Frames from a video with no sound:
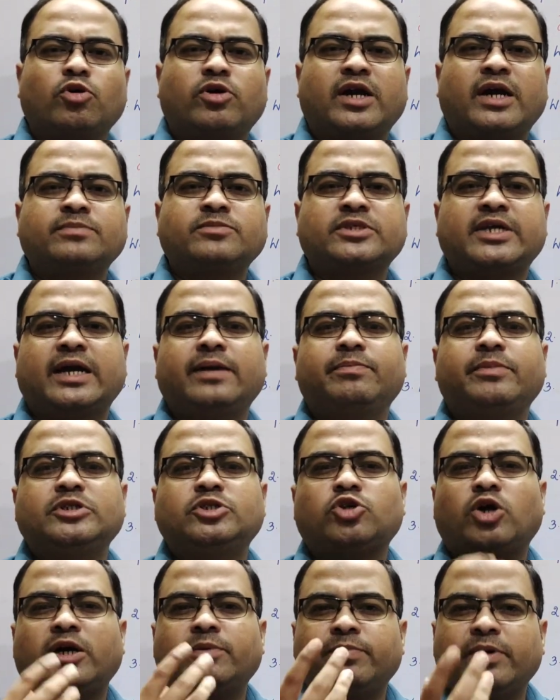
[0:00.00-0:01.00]
programs can
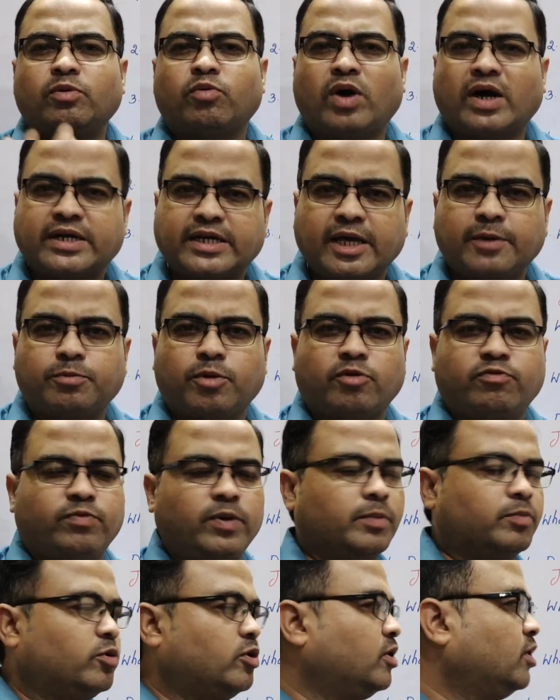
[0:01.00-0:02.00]
be joined by what type
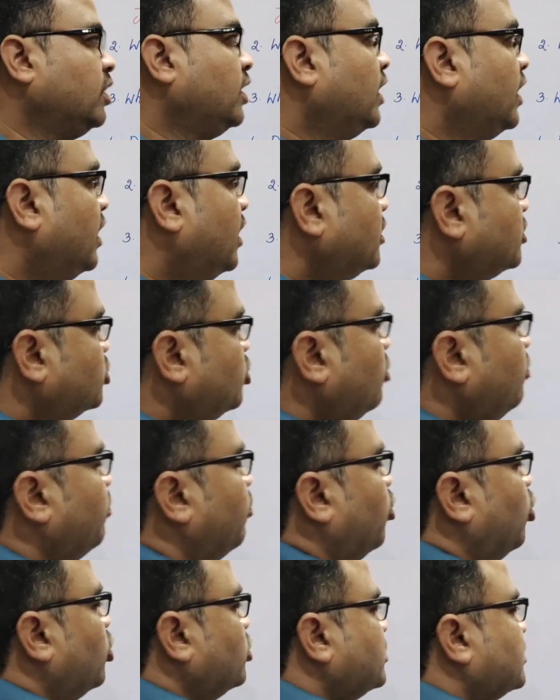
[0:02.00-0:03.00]
of people? So,
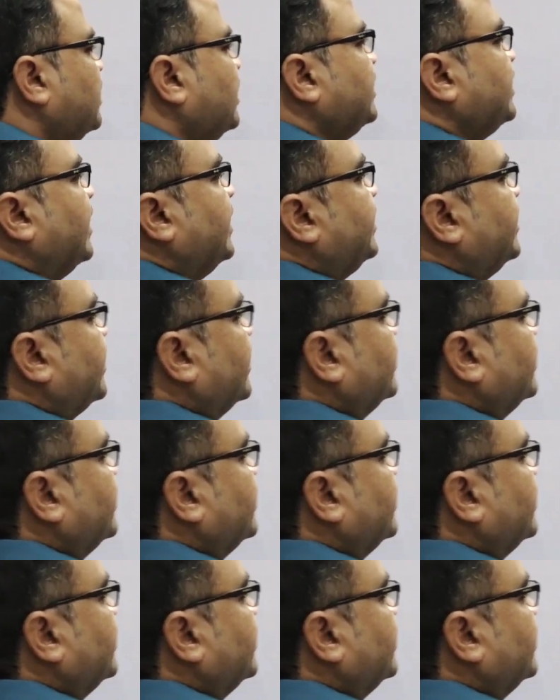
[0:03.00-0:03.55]
mostly the